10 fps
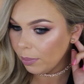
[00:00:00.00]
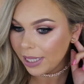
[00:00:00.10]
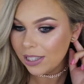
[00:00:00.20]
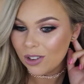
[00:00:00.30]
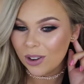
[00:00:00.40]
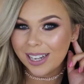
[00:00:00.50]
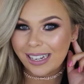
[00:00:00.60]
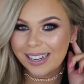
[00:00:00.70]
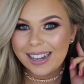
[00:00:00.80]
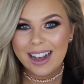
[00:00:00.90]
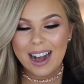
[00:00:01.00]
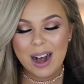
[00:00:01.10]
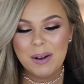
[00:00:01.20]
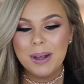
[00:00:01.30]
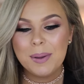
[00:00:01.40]
little bit dirty.
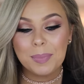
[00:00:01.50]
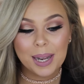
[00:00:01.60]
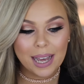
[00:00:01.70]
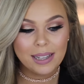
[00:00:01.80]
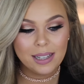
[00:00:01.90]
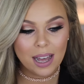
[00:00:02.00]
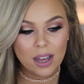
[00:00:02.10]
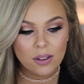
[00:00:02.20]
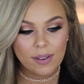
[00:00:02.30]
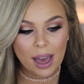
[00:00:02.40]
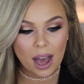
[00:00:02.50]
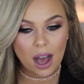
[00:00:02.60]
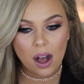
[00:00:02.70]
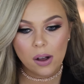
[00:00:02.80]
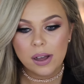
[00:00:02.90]
But I love
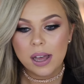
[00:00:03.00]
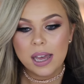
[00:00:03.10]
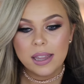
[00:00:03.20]
how